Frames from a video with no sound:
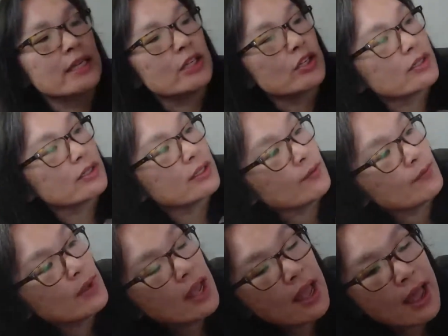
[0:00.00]
teaches
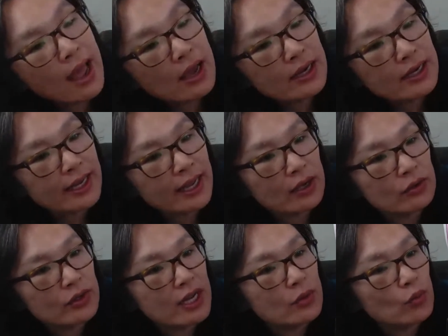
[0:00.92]
them how to
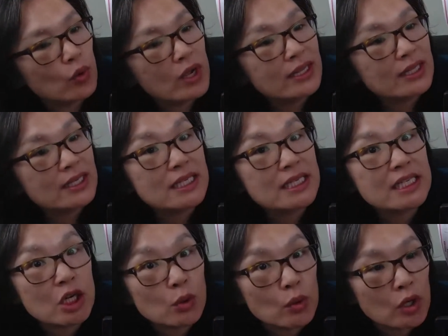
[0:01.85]
count and what the
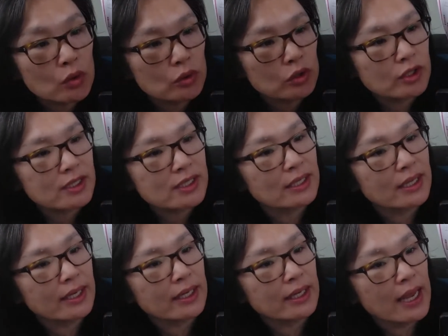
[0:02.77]
0 looks
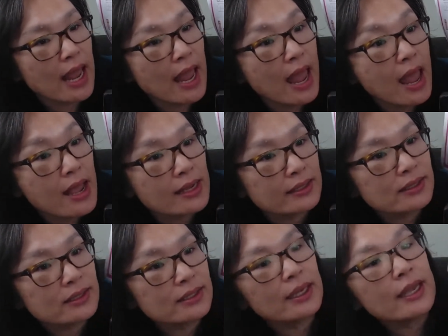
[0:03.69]
like.
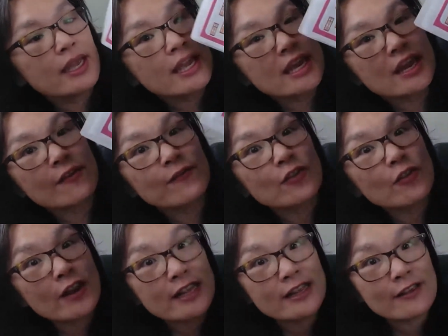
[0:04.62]
And if
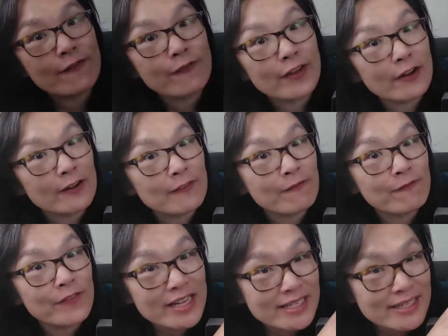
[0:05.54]
you're in the very
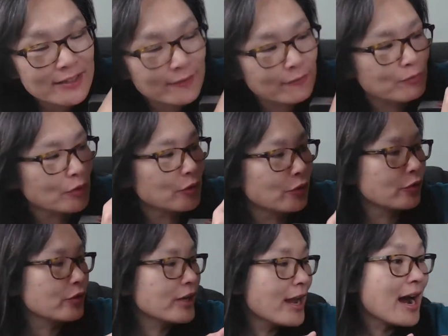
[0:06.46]
festive
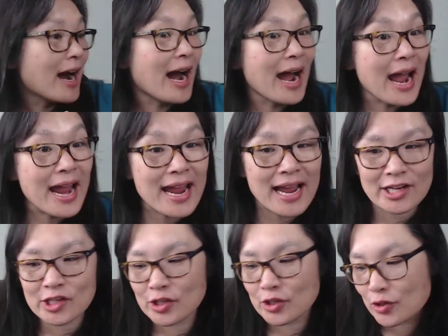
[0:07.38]
mood, I
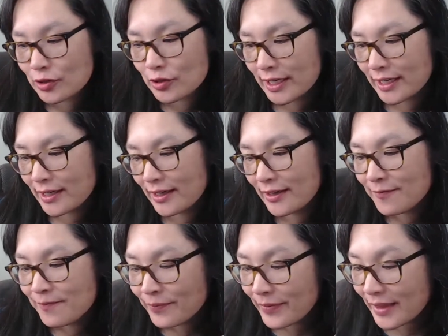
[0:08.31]
actually created
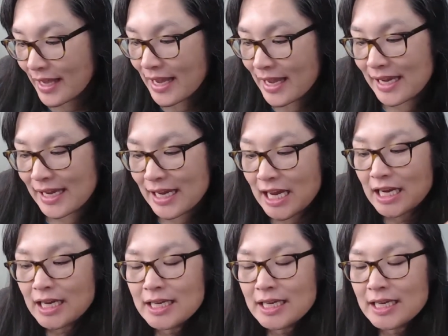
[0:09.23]
a